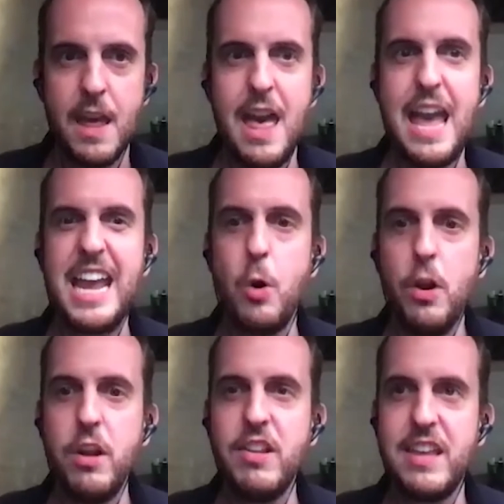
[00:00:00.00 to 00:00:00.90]
In order
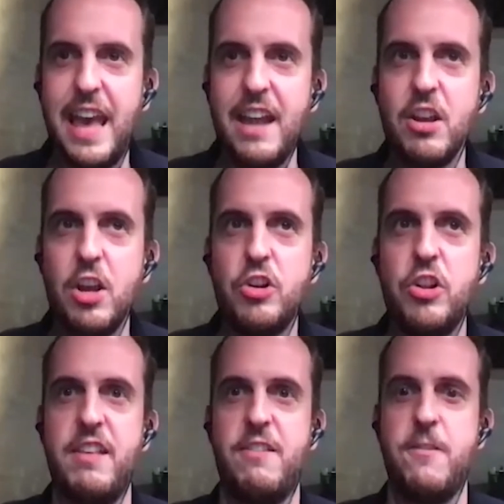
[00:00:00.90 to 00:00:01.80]
to get to
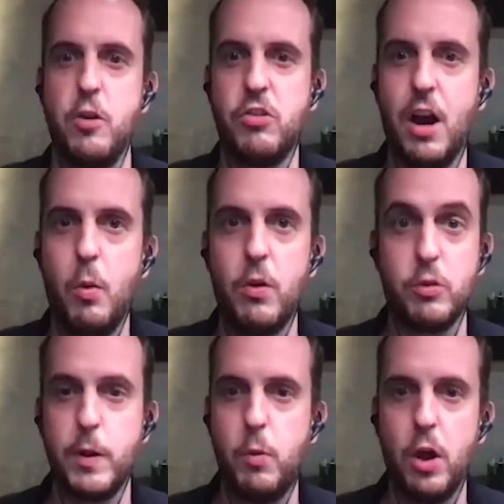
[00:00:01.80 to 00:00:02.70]
this future, which we
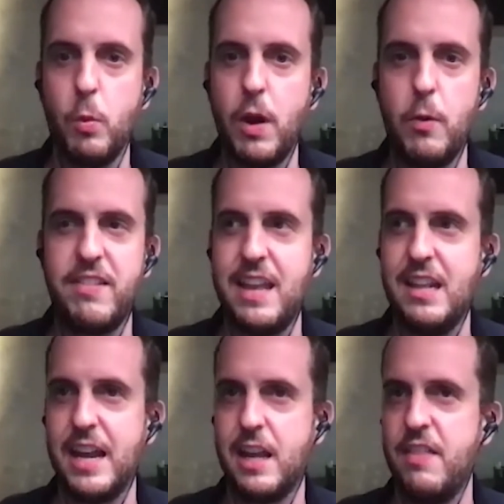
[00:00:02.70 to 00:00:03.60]
want, where we see
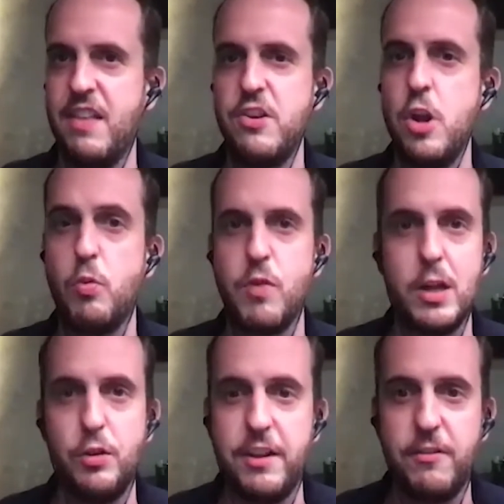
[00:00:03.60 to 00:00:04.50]
there's no real
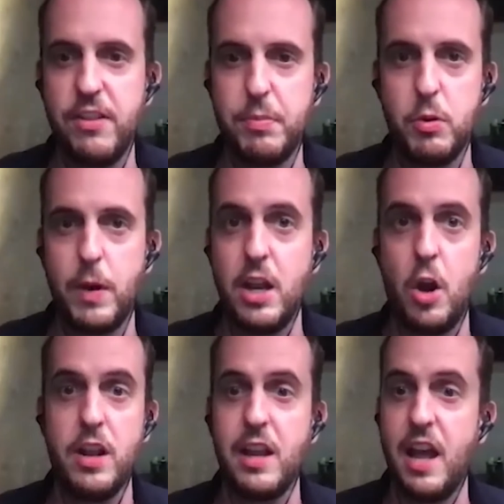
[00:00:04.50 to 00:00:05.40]
difference between owning
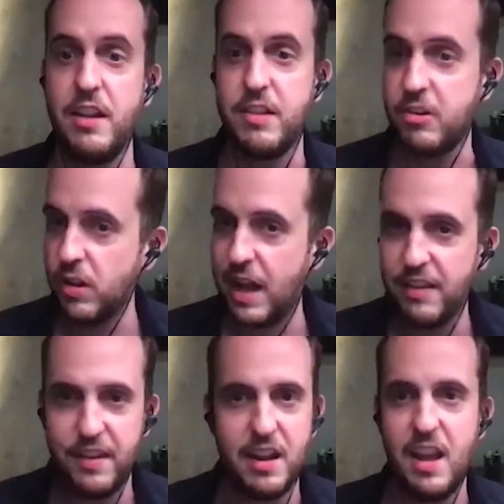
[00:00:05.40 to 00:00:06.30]
a digital
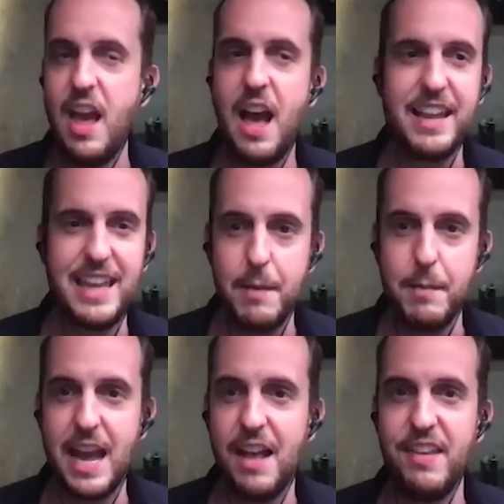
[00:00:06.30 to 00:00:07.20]
asset, a gaming
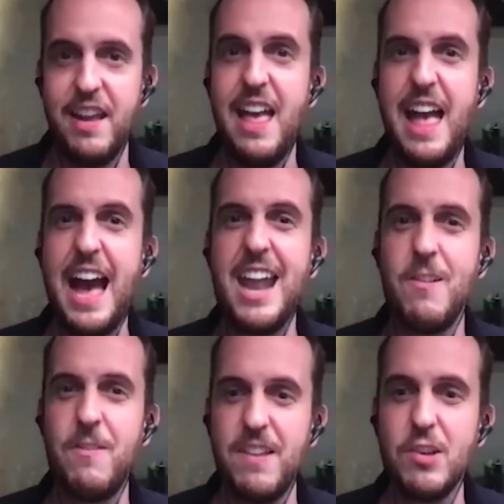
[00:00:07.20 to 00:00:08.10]
asset, and a
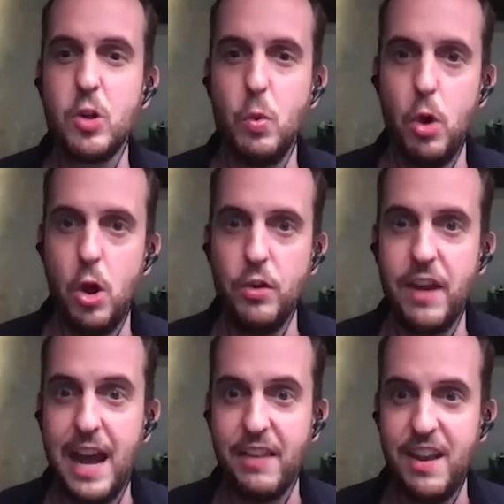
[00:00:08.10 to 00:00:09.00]
physical world
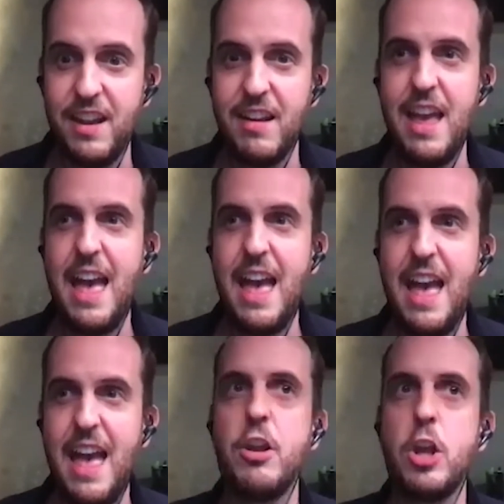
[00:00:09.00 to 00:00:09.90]
asset,
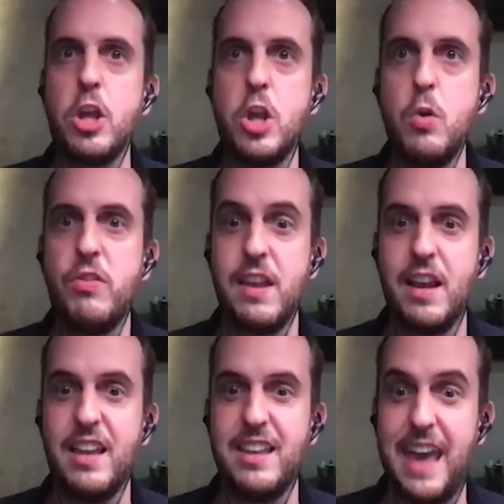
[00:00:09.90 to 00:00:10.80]
and using
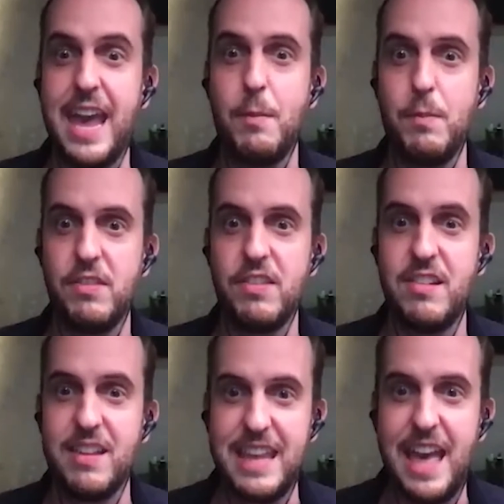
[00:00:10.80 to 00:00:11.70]
games to
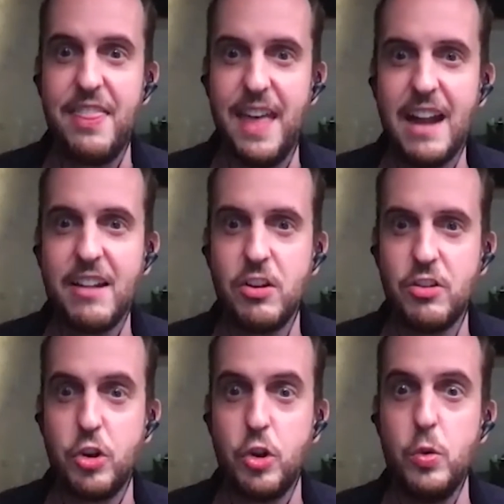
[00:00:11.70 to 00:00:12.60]
get that
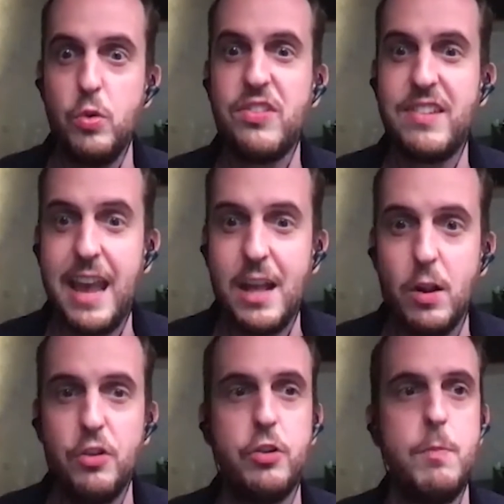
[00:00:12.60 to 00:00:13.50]
to scale
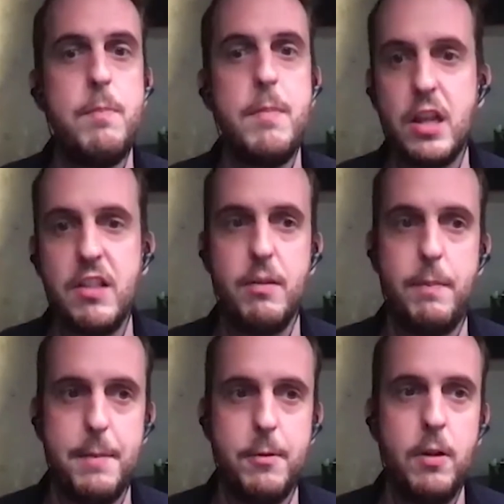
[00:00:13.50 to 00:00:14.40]
to millions of
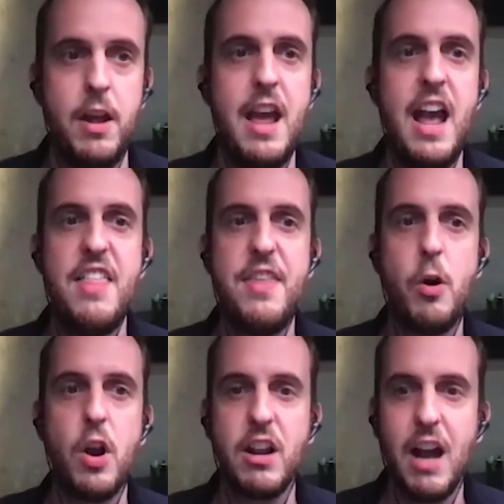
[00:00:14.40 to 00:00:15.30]
people, there are a
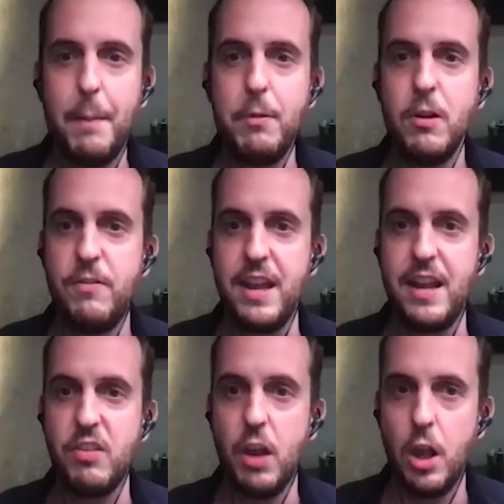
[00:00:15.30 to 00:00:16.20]
couple of things
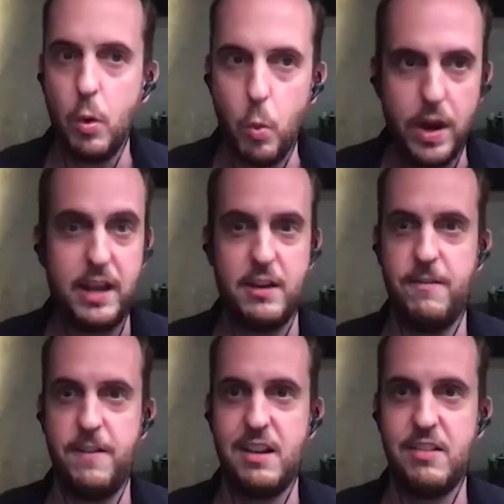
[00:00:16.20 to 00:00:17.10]
we need to
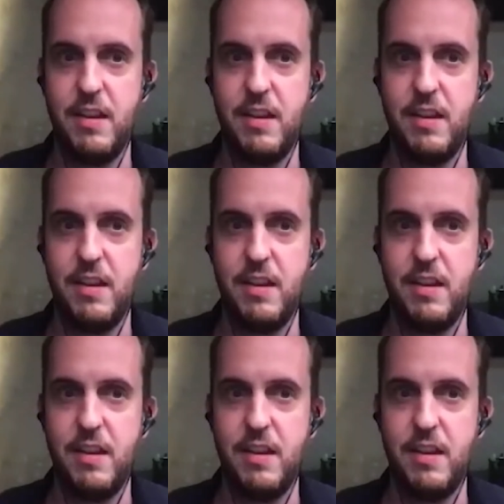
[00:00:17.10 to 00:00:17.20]
fix.